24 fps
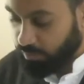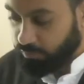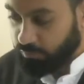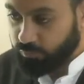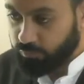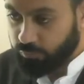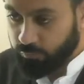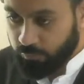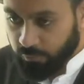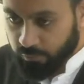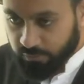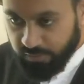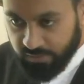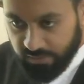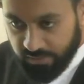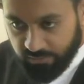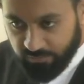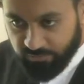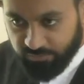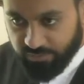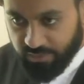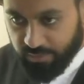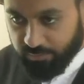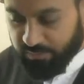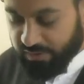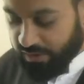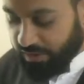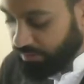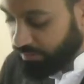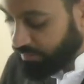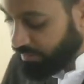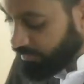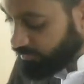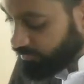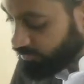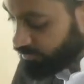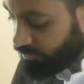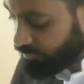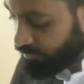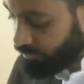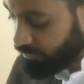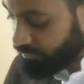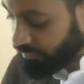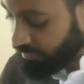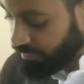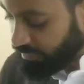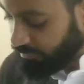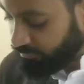Do not leave them needless, do
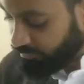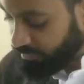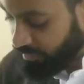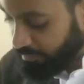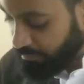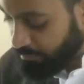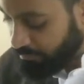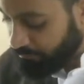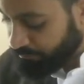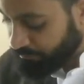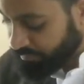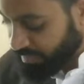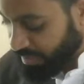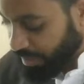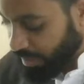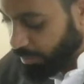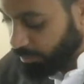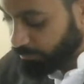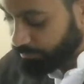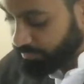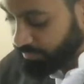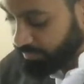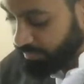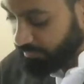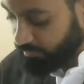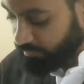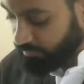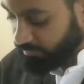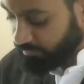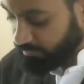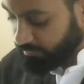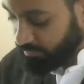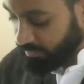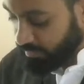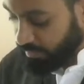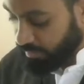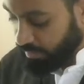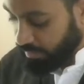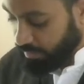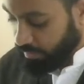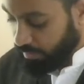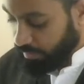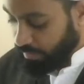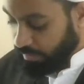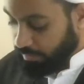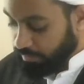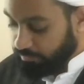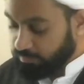not leave them helpless.
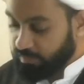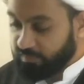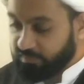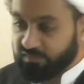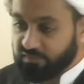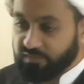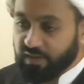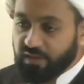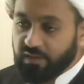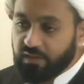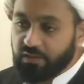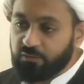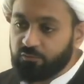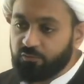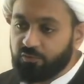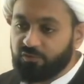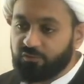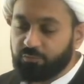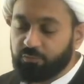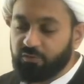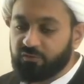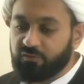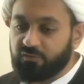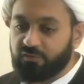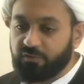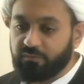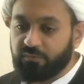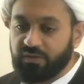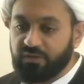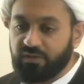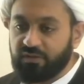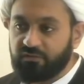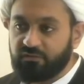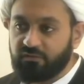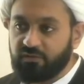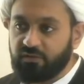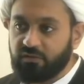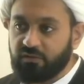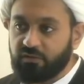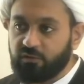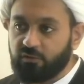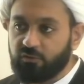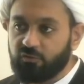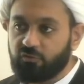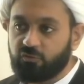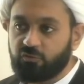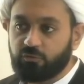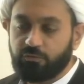The second responsibility
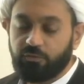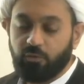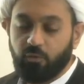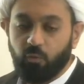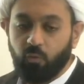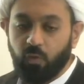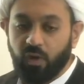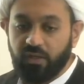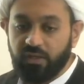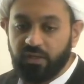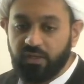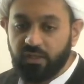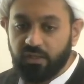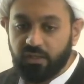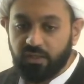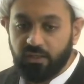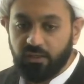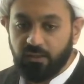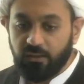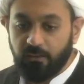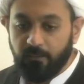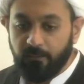is to the wali.